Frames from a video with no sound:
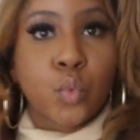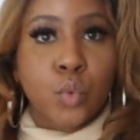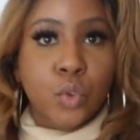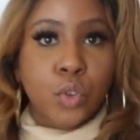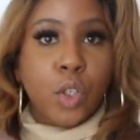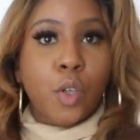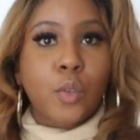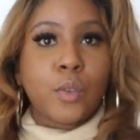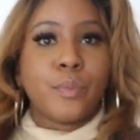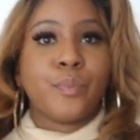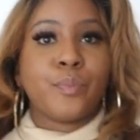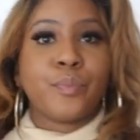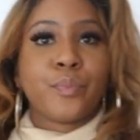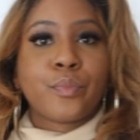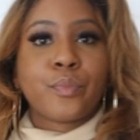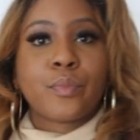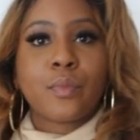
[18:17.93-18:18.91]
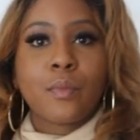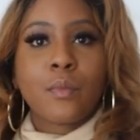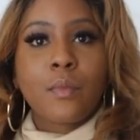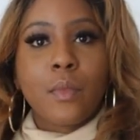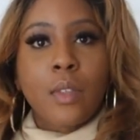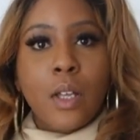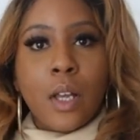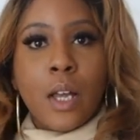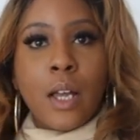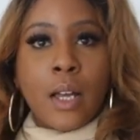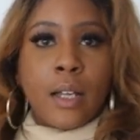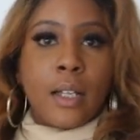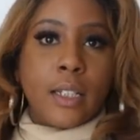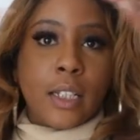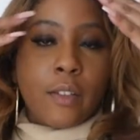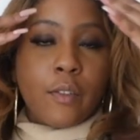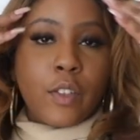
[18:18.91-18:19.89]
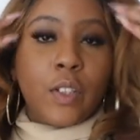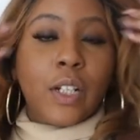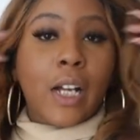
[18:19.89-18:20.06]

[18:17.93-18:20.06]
So, giving you